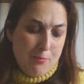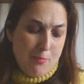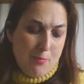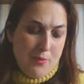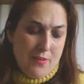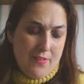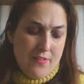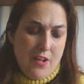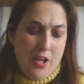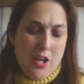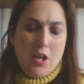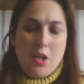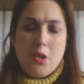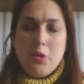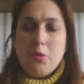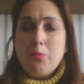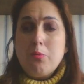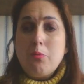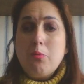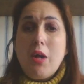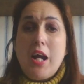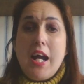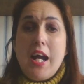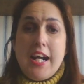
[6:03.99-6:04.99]
So
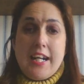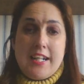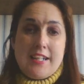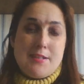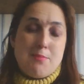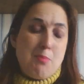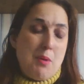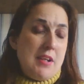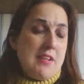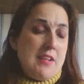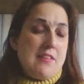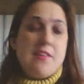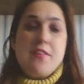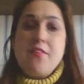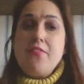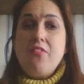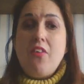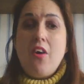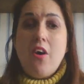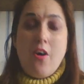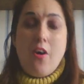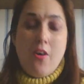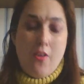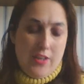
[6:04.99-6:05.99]
expect to
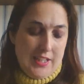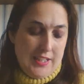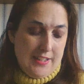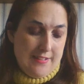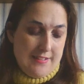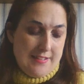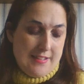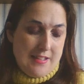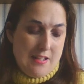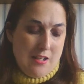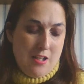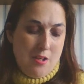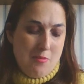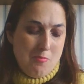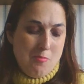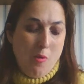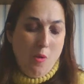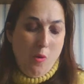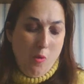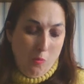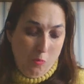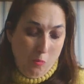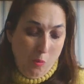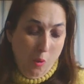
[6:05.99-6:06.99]
find uh,
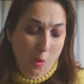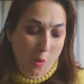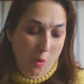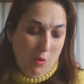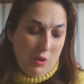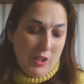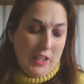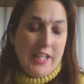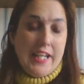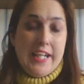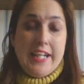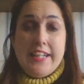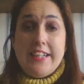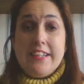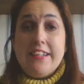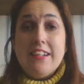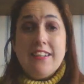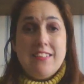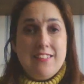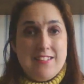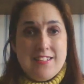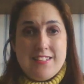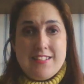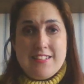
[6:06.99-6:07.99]
more walking
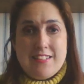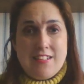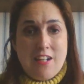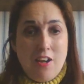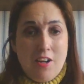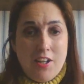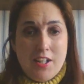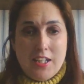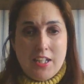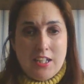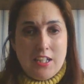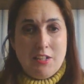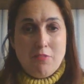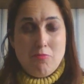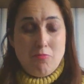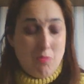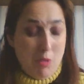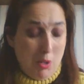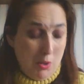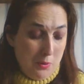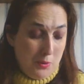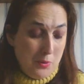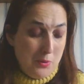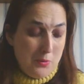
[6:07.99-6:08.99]
and cycling
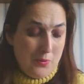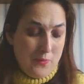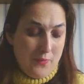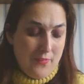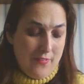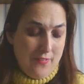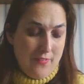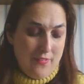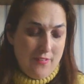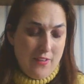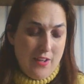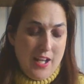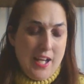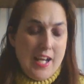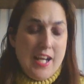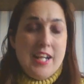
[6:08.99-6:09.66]
routes.